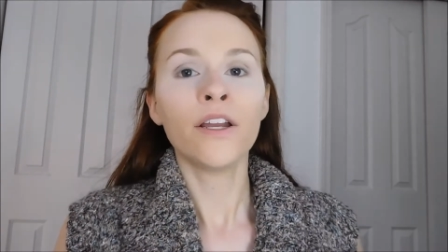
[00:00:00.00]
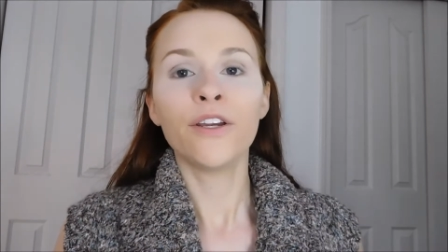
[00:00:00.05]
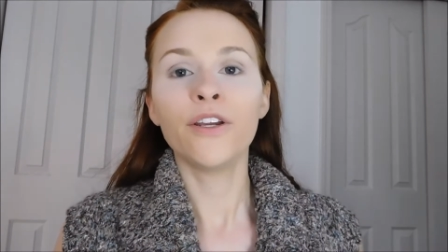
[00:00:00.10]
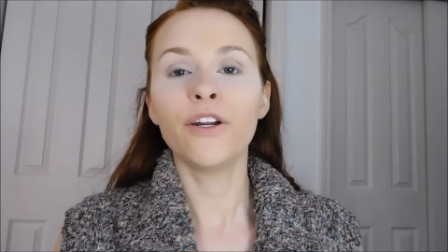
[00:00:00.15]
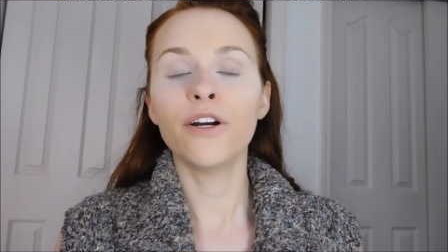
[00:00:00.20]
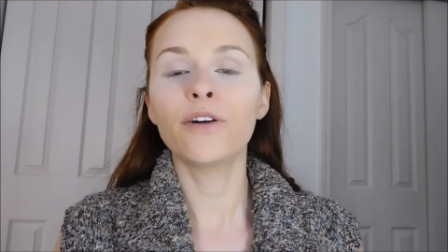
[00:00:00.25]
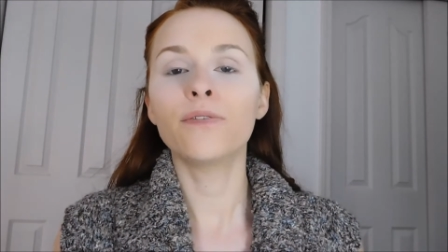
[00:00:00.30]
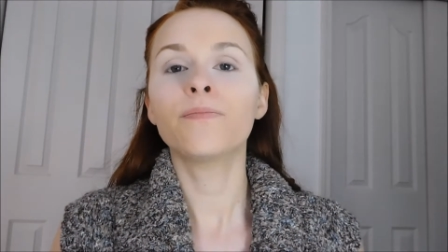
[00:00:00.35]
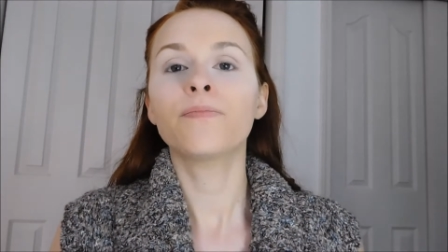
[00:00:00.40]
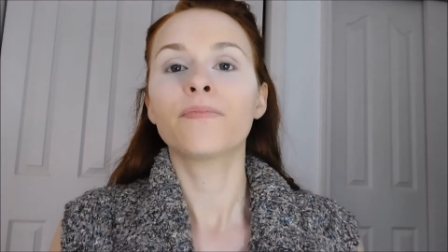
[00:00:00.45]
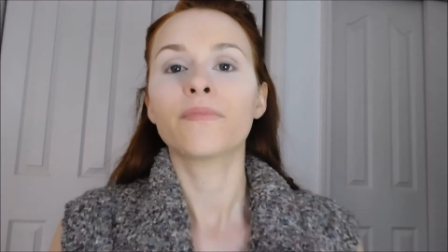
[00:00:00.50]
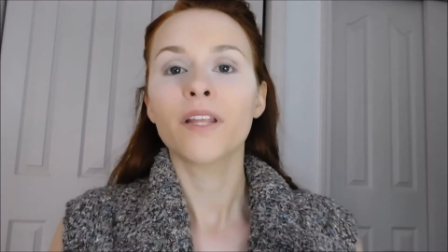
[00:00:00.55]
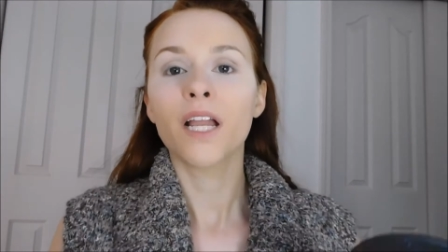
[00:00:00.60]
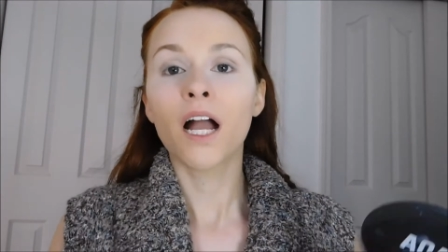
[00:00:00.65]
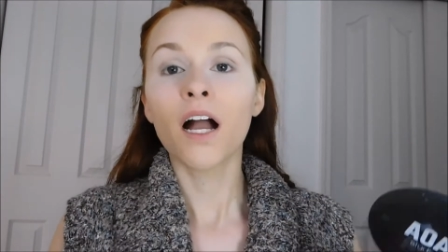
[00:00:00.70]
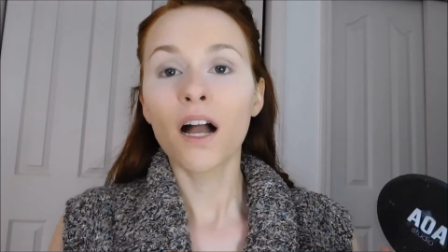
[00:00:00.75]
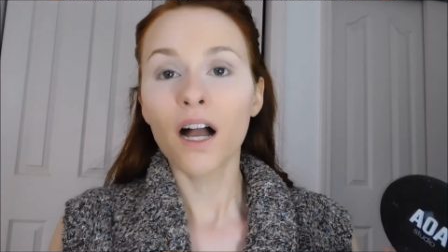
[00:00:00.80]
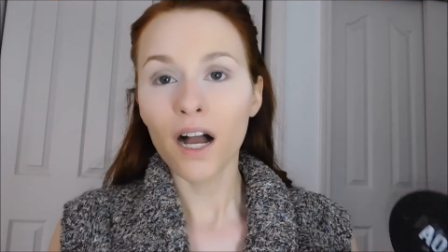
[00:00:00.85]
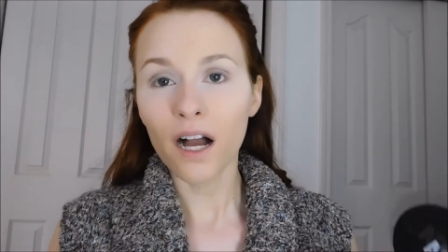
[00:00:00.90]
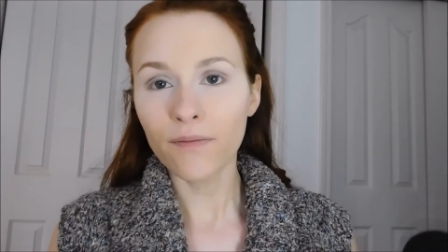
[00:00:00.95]
you know,
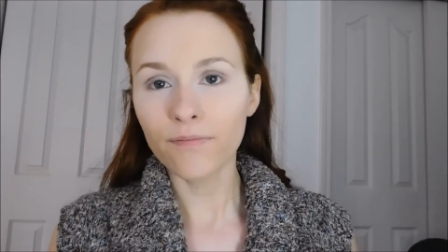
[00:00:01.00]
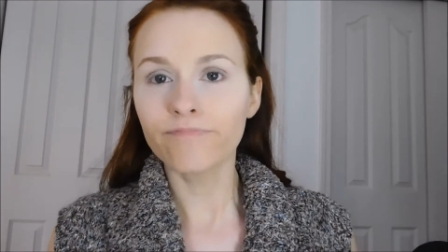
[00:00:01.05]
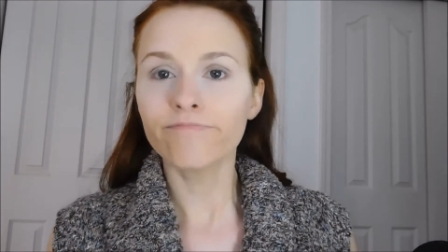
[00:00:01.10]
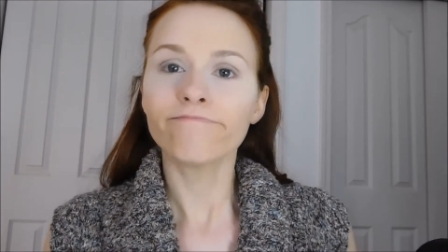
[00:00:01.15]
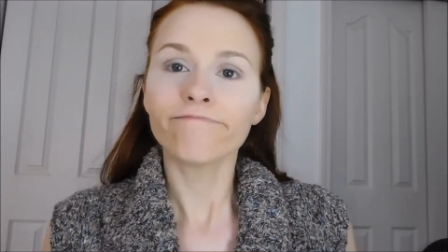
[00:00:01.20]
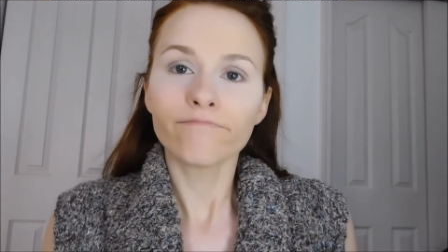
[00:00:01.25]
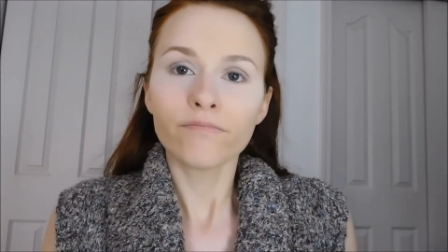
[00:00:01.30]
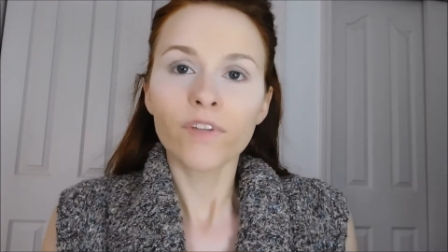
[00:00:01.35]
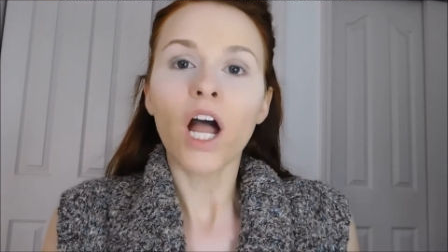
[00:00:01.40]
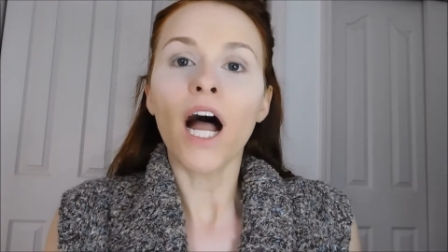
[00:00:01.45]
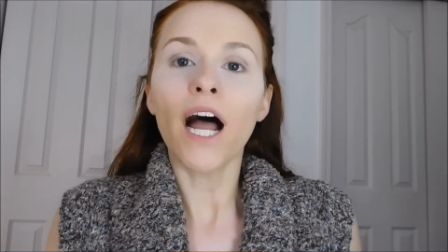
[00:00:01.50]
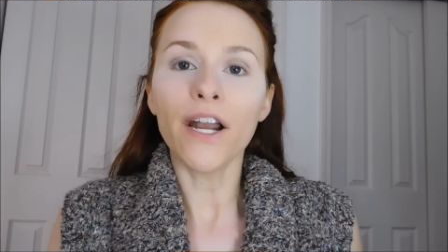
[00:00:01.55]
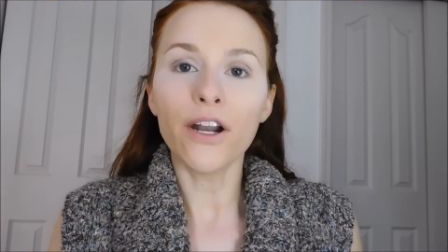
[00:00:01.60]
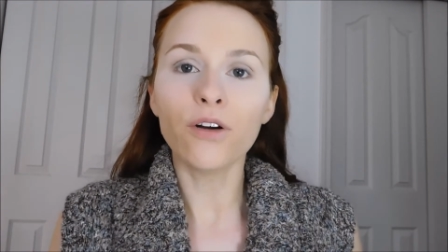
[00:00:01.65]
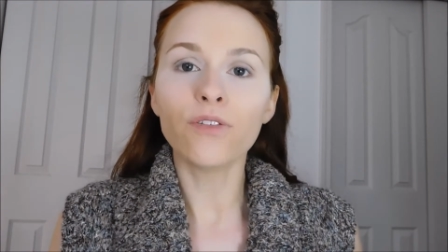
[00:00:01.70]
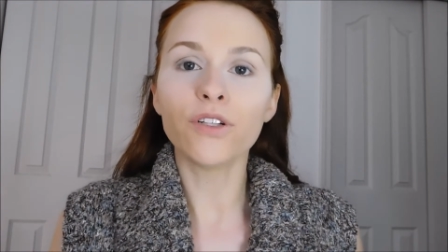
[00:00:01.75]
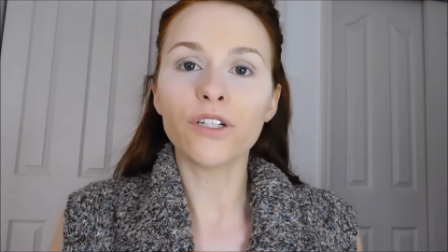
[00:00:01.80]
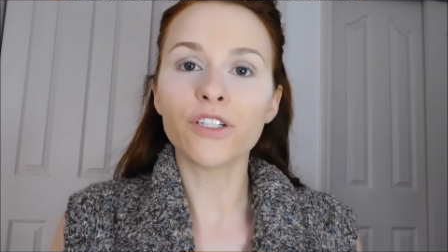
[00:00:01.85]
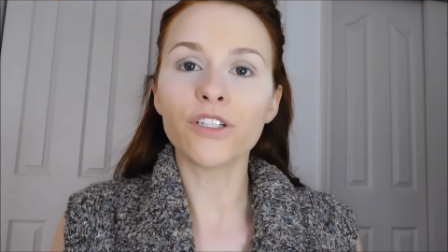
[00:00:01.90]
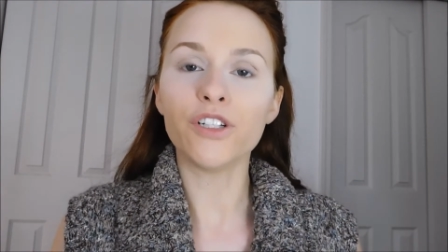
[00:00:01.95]
I
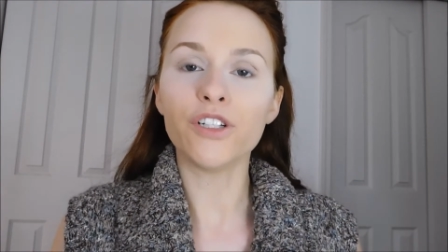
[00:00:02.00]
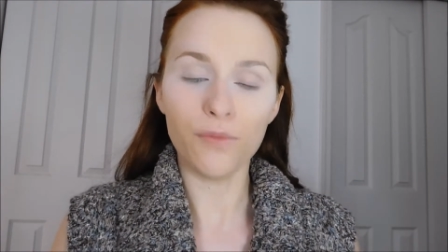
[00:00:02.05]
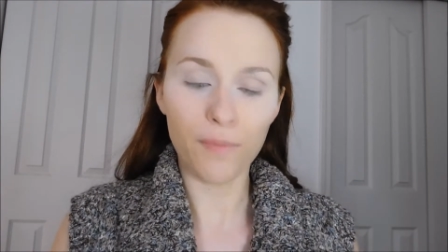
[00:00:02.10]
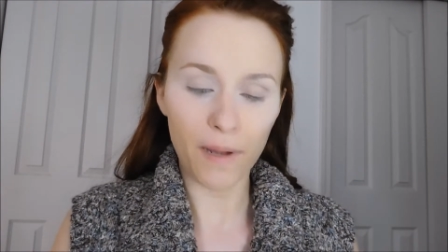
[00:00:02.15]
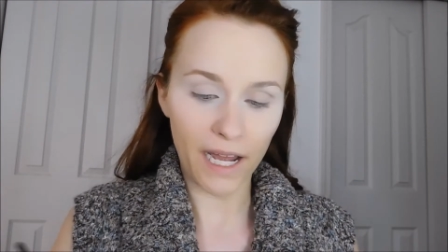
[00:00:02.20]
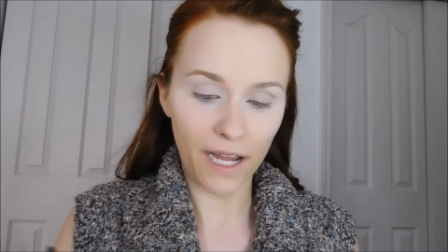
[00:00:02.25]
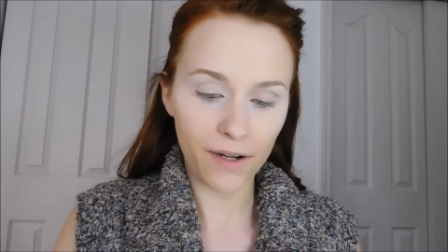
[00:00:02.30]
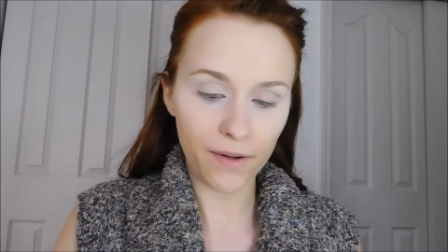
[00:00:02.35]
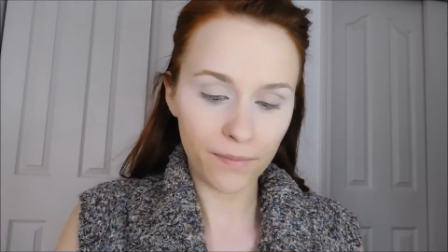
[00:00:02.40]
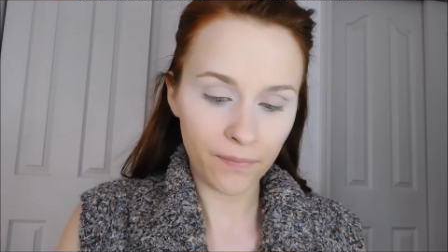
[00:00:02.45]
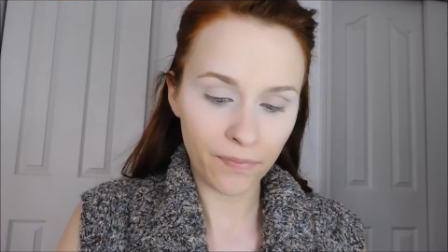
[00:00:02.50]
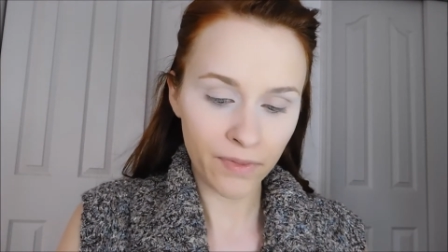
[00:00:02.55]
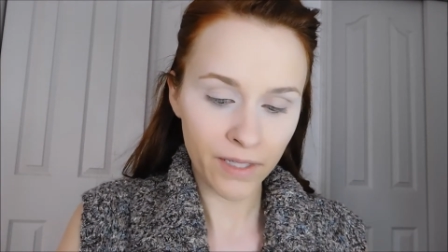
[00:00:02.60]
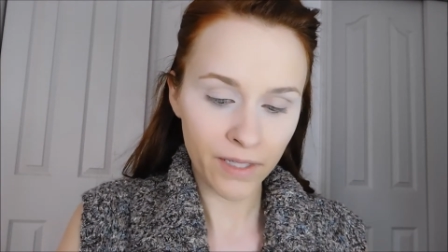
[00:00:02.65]
don't look too bad.